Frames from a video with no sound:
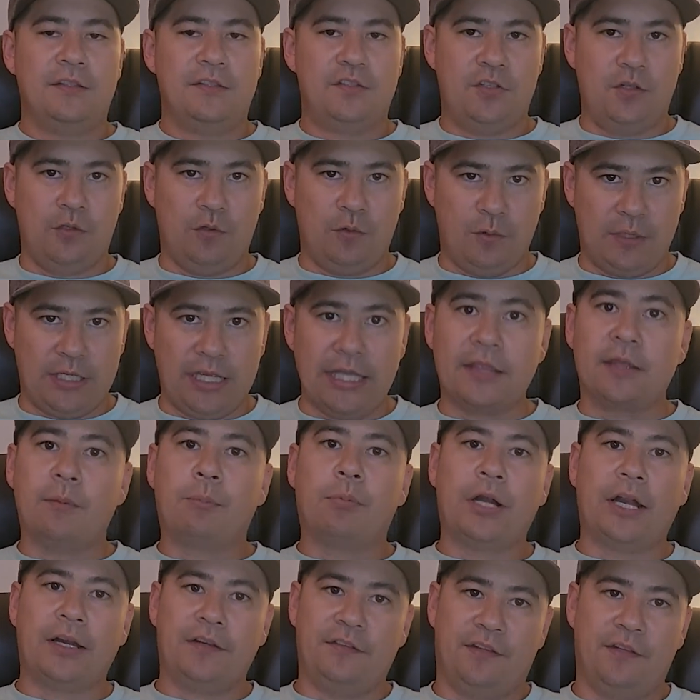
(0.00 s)
to get the
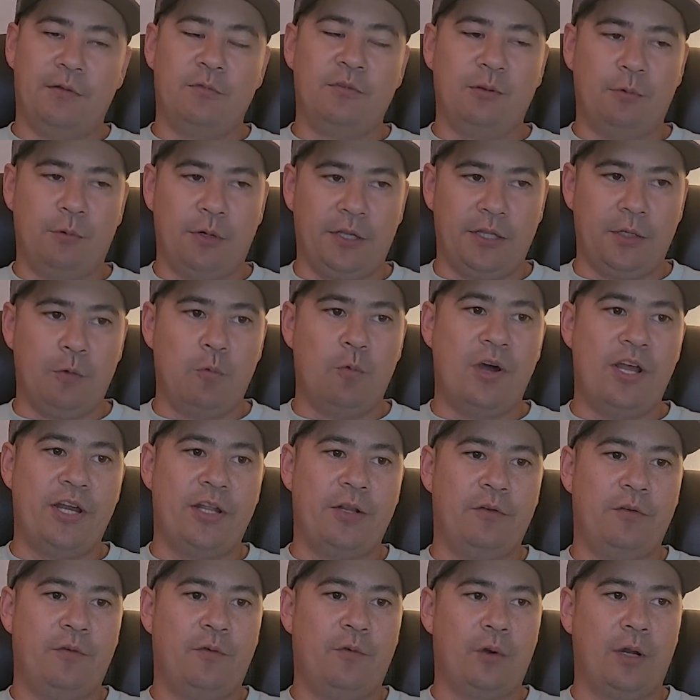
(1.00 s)
price that we really
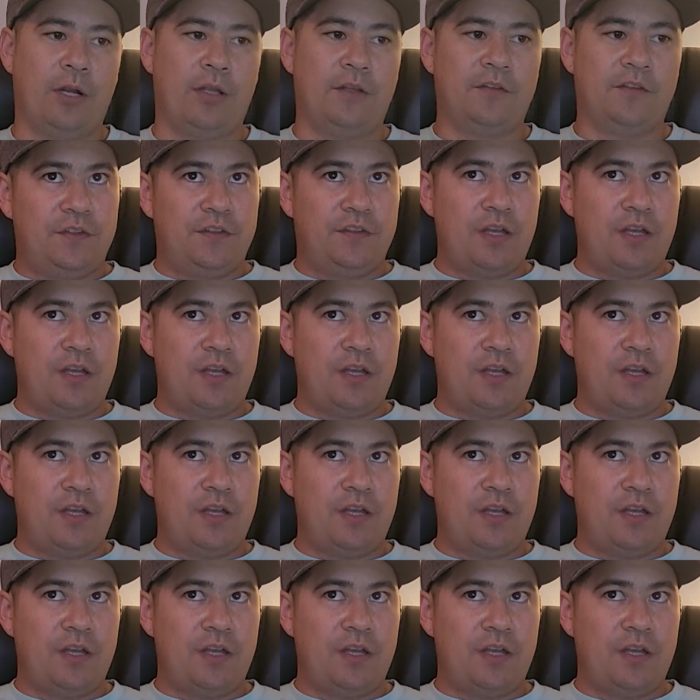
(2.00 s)
wanted for it.